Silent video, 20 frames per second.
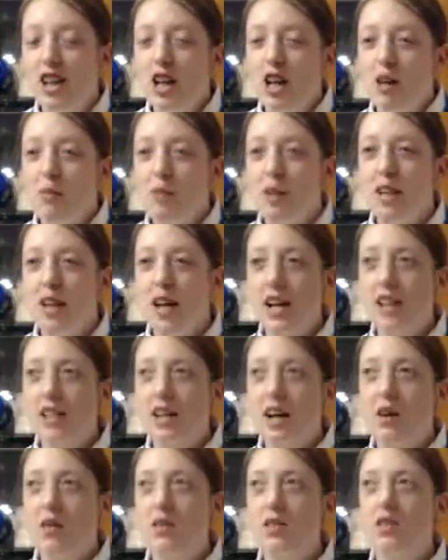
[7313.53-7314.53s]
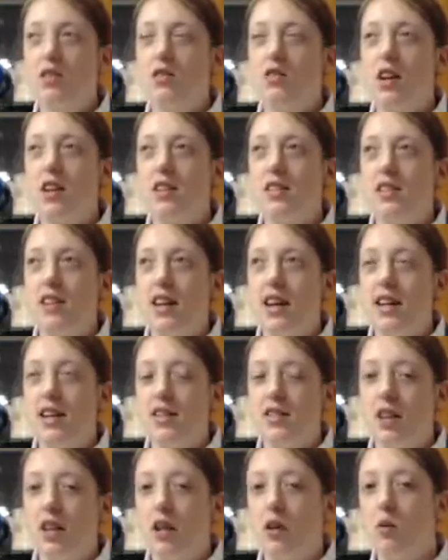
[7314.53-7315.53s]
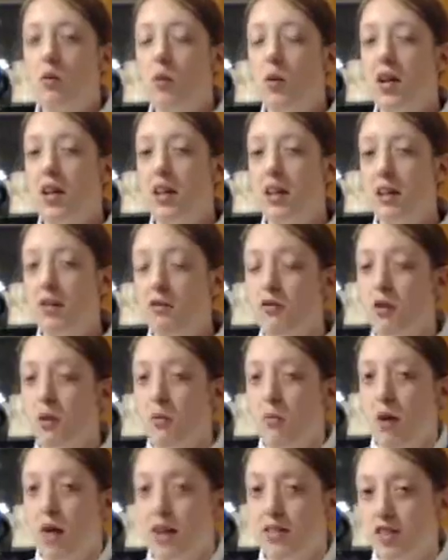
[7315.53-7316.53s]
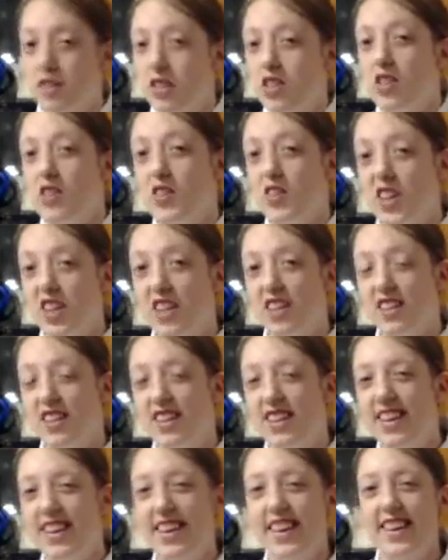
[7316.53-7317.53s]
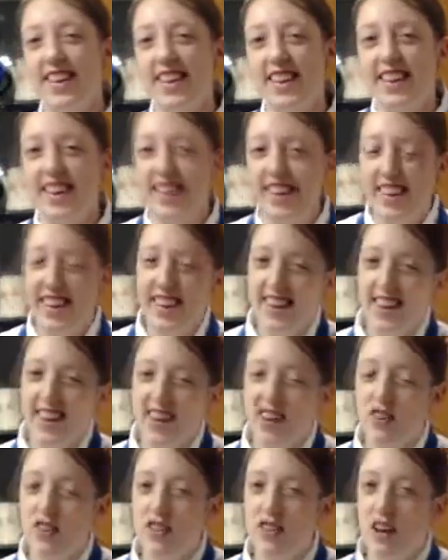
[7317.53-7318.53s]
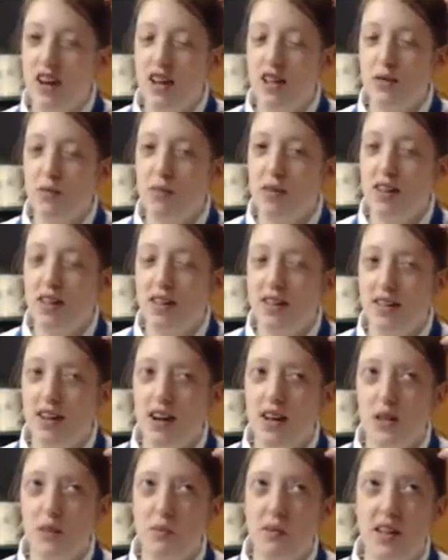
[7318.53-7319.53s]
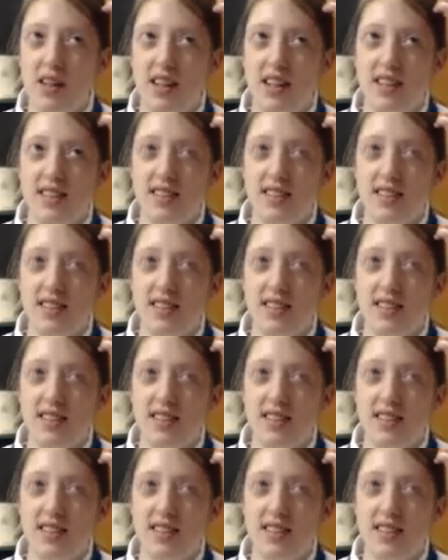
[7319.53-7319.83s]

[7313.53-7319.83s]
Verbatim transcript: because I was dressed as Linguini from Ratatouille. I was cosplay, cosplaying as